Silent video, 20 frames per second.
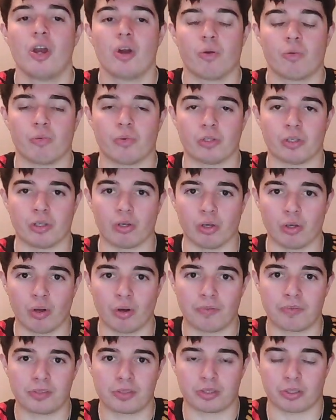Would
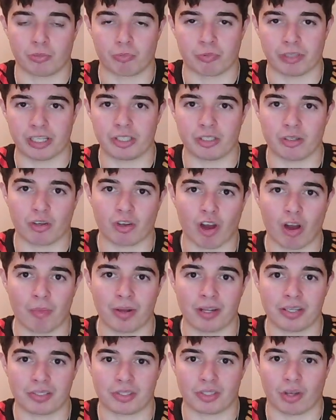love to read your
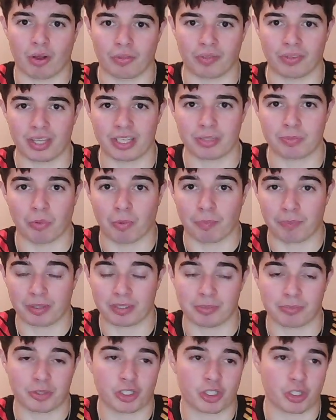comments on this one, because
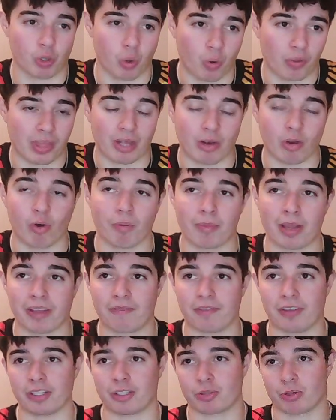I'm sure they'll all make
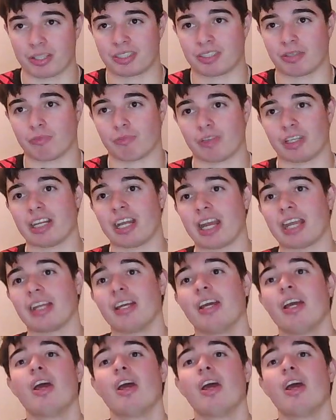for interesting reading.